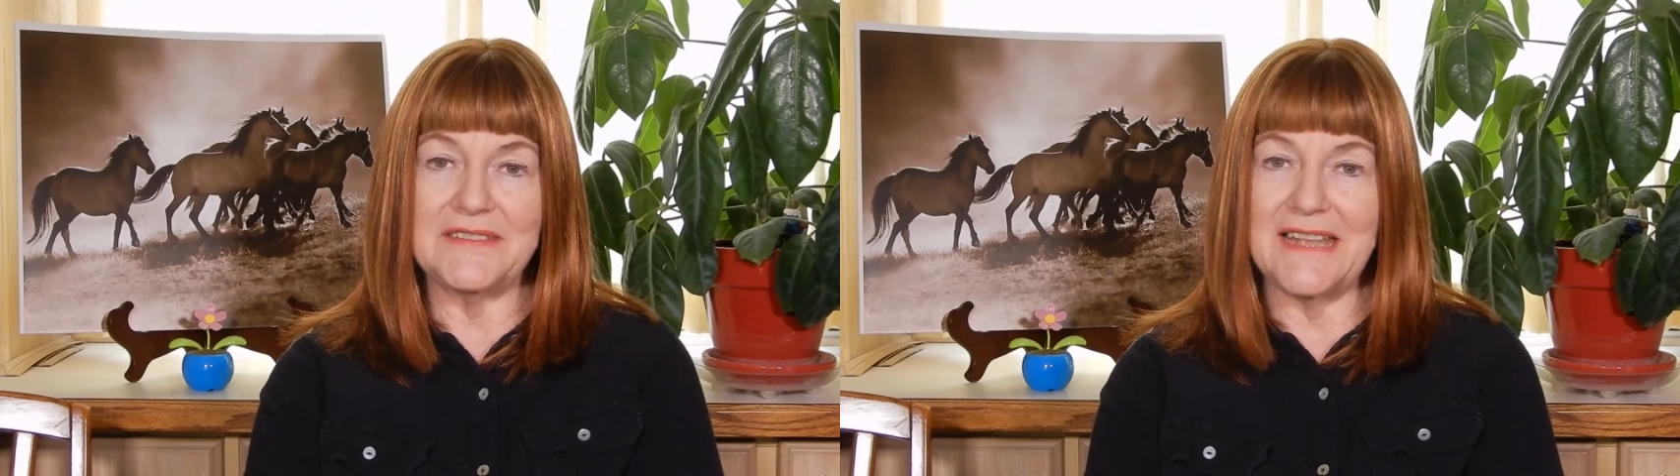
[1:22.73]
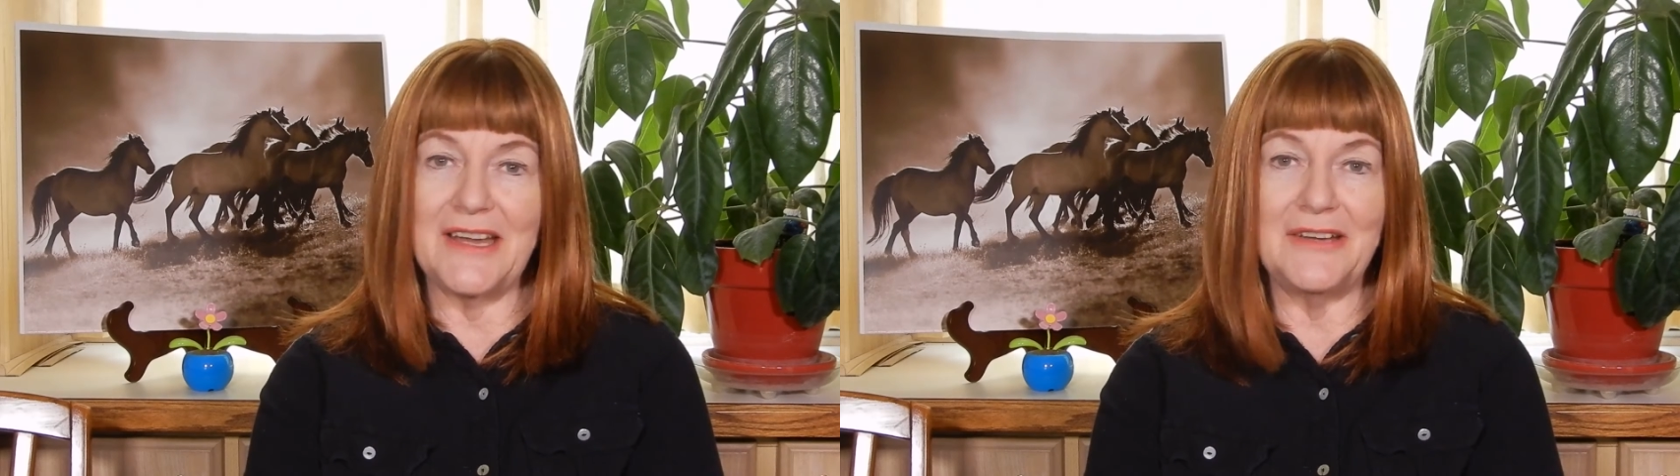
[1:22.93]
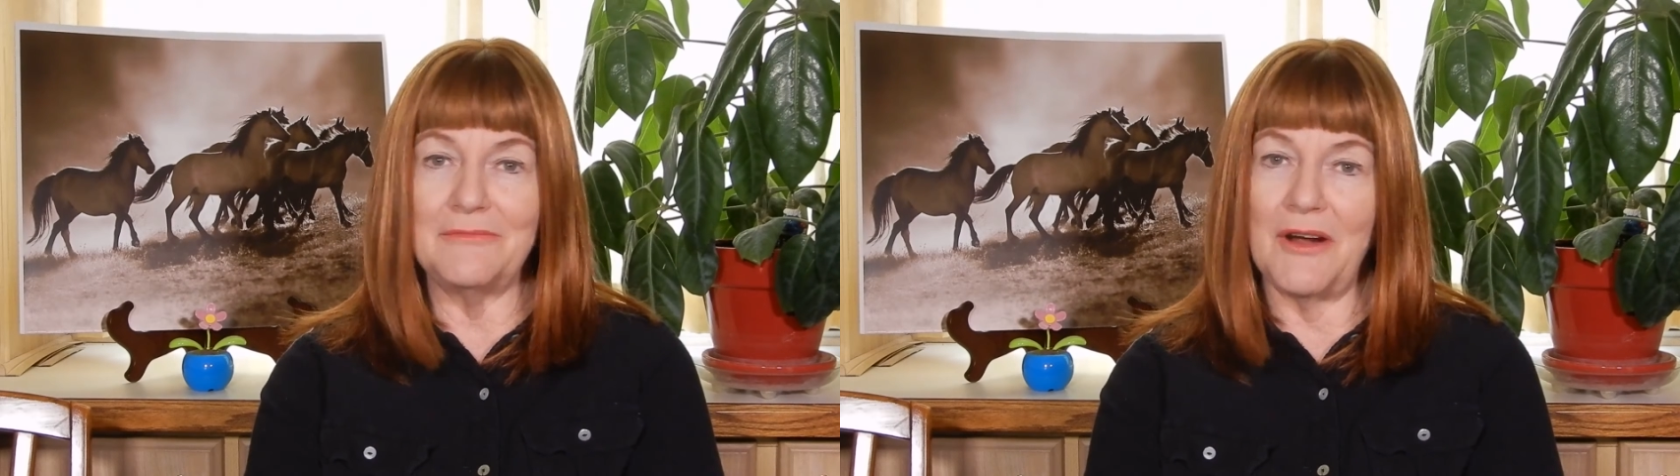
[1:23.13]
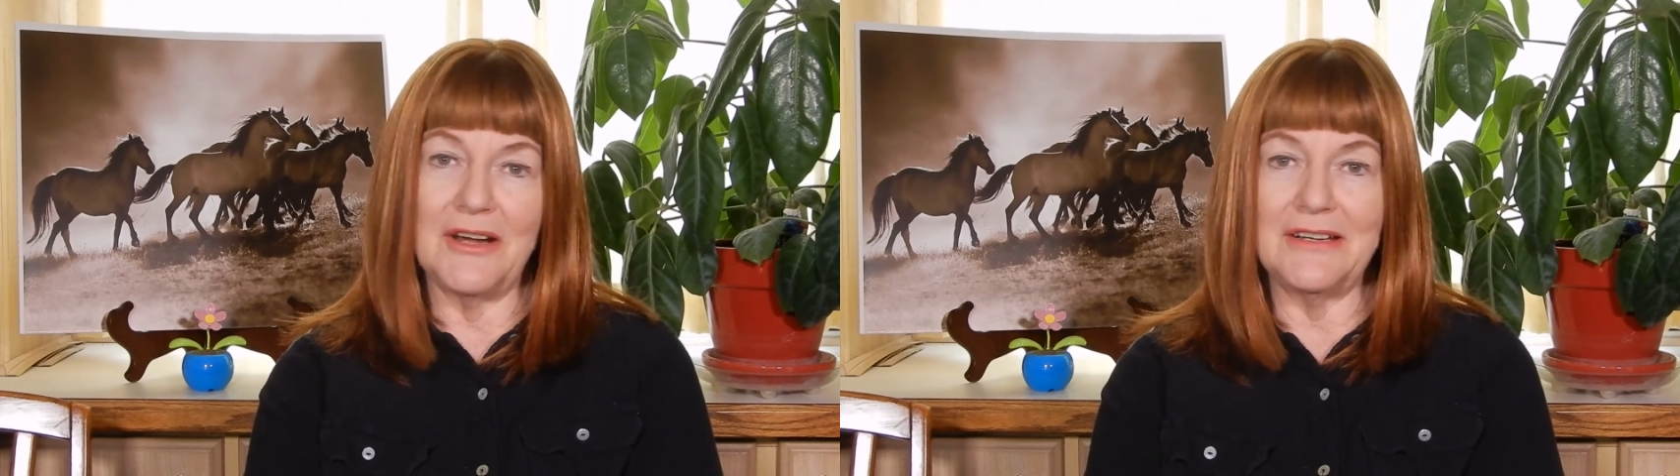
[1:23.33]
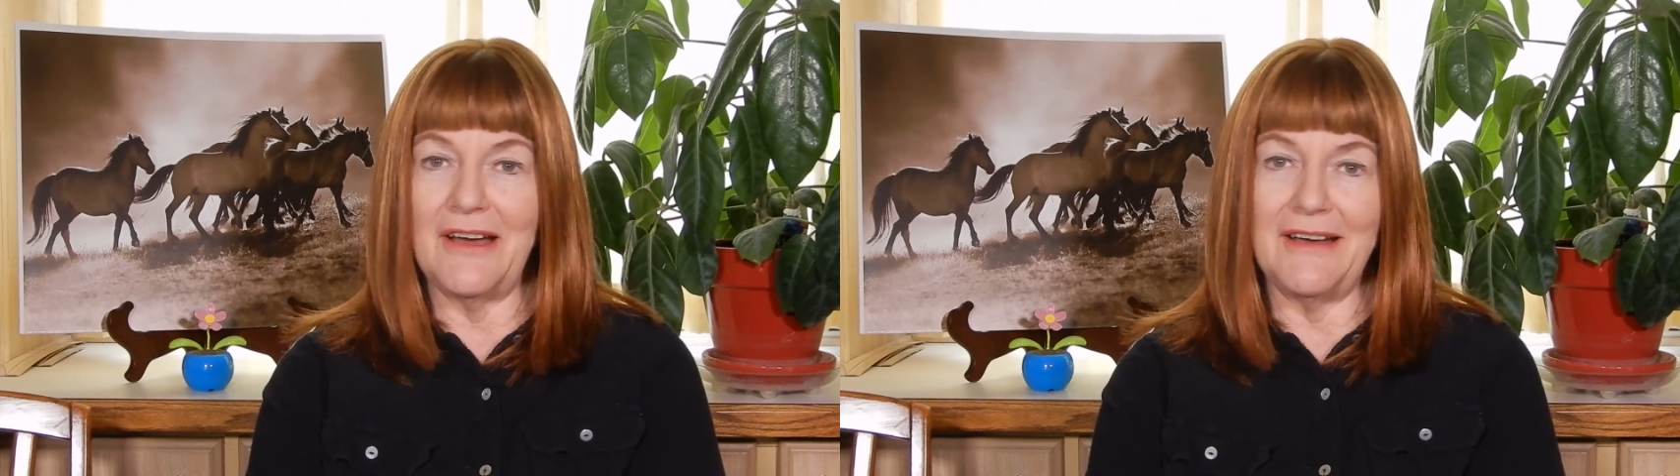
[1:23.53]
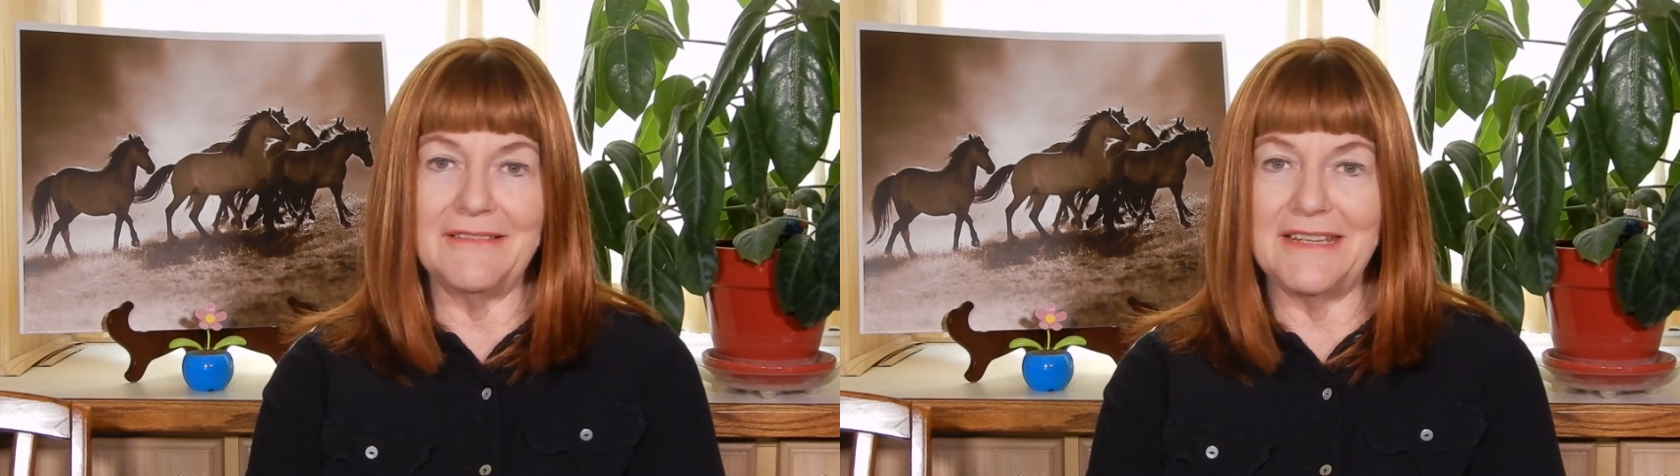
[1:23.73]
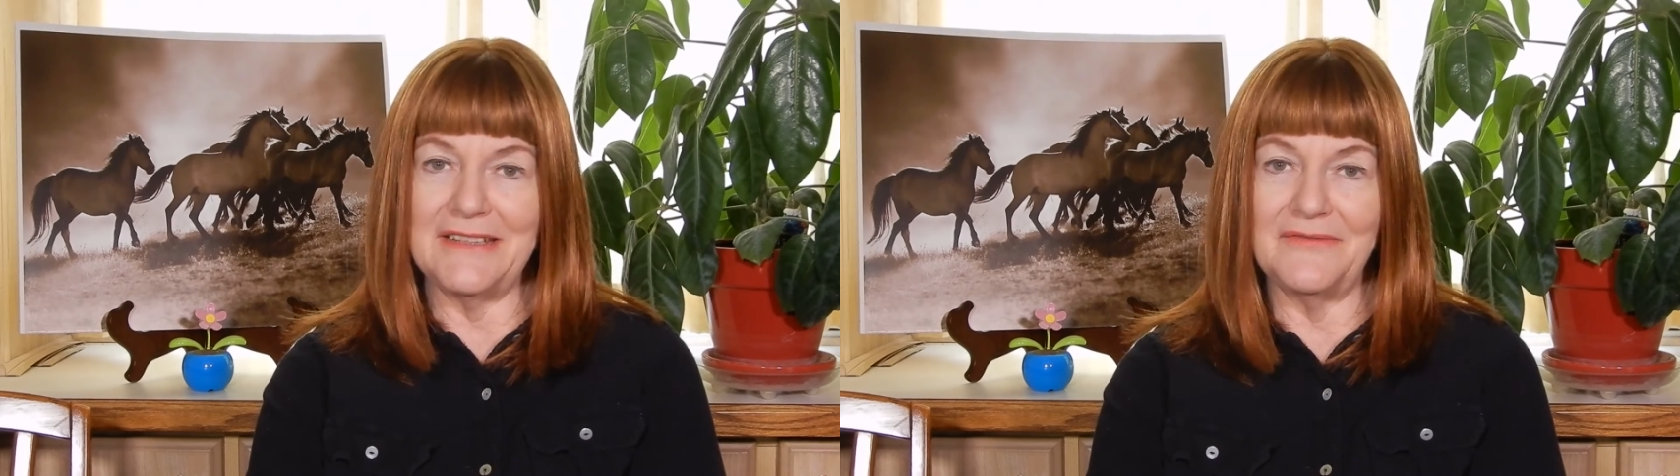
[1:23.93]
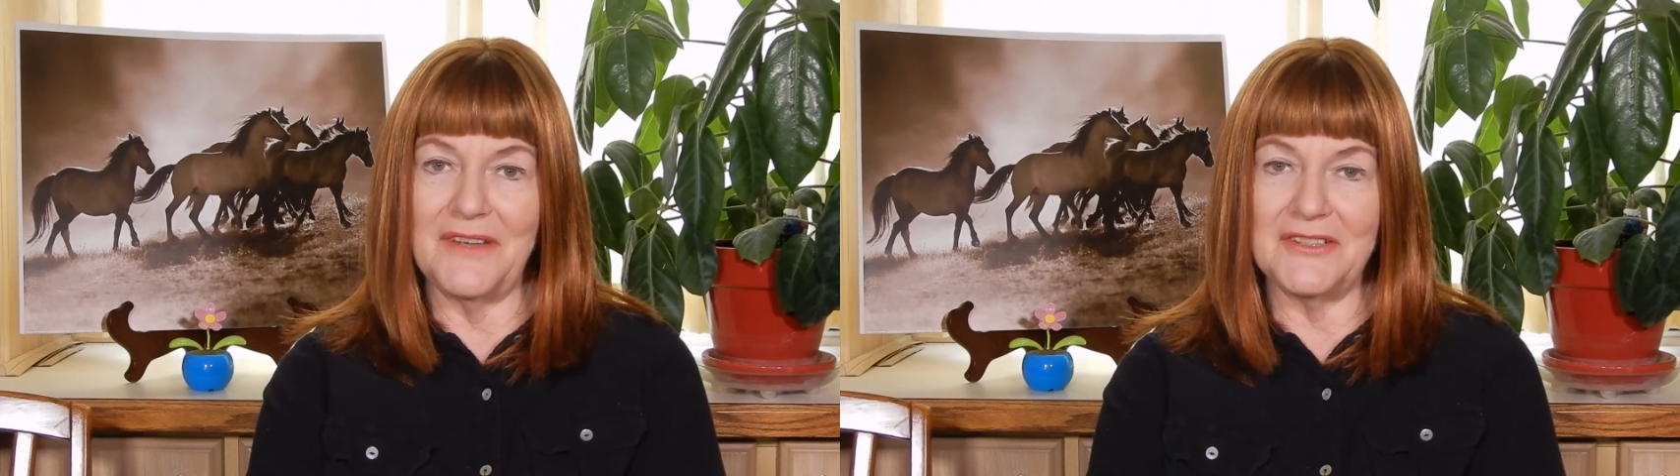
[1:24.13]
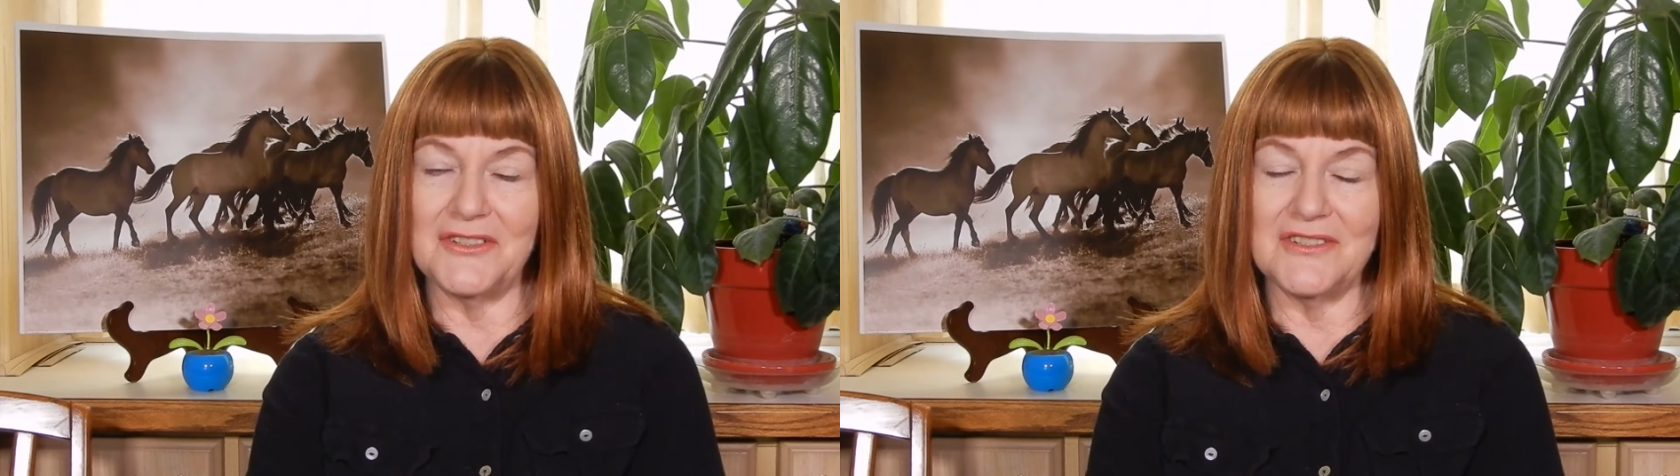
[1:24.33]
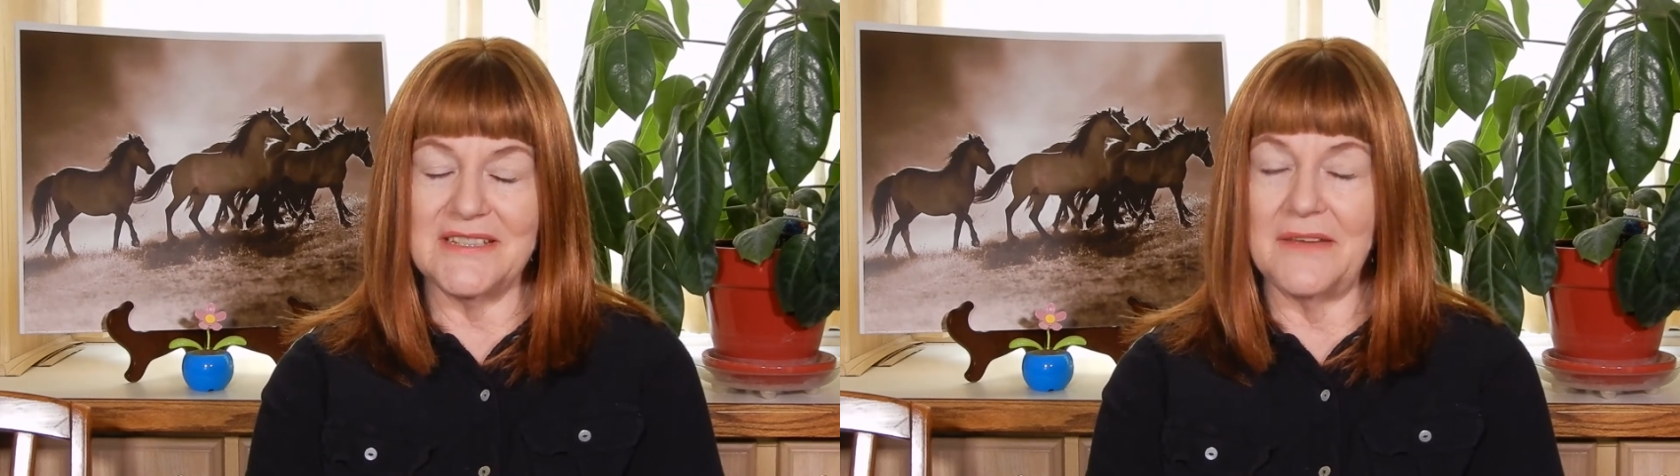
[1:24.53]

They are not the inventors